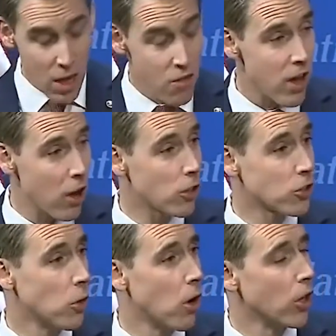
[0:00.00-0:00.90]
They
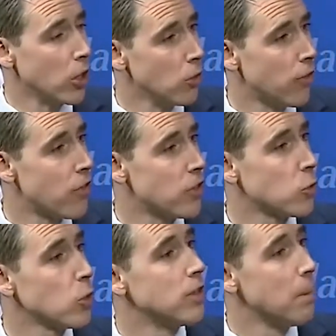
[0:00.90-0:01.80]
also argued that
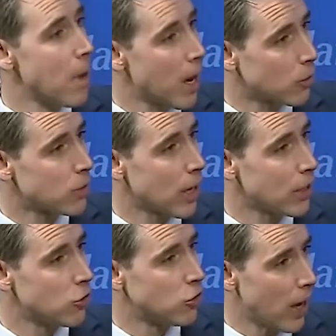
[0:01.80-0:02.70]
this would
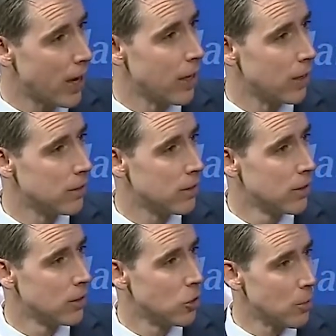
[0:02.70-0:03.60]
democratize China.
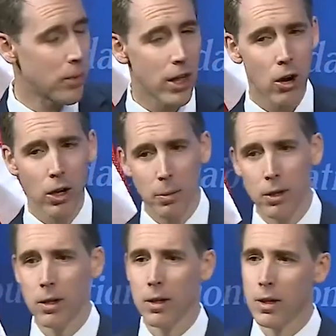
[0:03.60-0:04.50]
Do you remember that
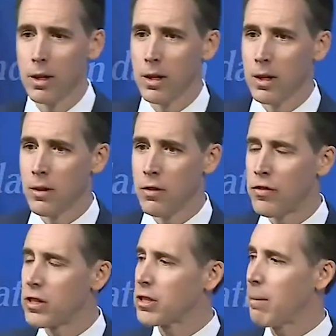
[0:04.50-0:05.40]
argument? That
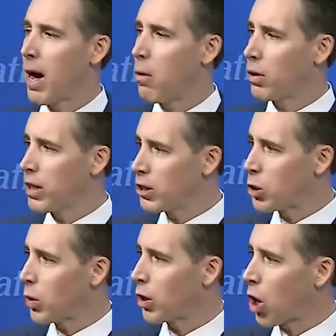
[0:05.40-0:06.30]
this somehow would lead
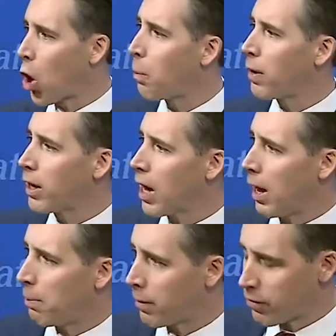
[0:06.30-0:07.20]
to an opening
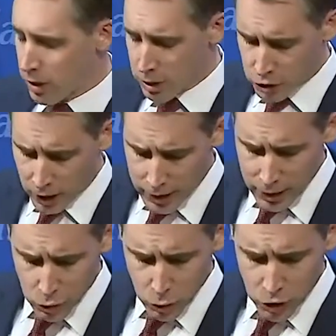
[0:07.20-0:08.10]
up of the
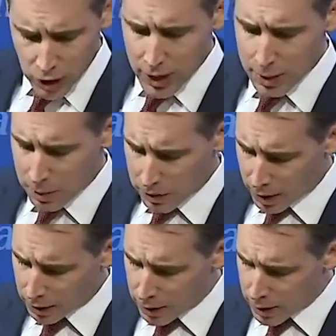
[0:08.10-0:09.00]
Chinese regime and
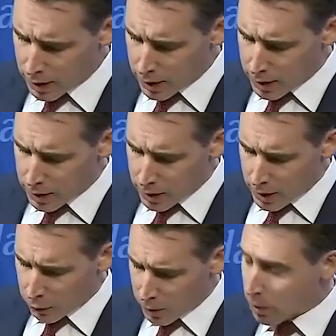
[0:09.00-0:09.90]
that
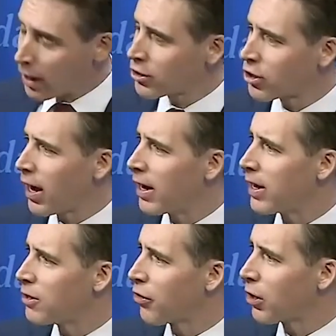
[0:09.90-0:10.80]
if we brought China
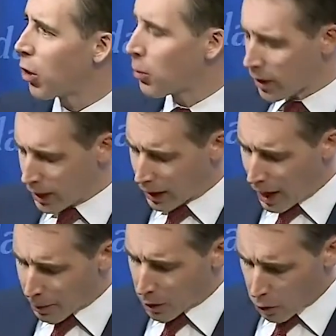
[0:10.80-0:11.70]
into the global
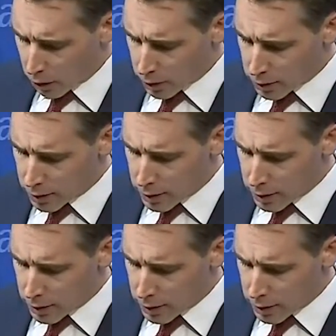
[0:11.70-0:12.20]
economic order,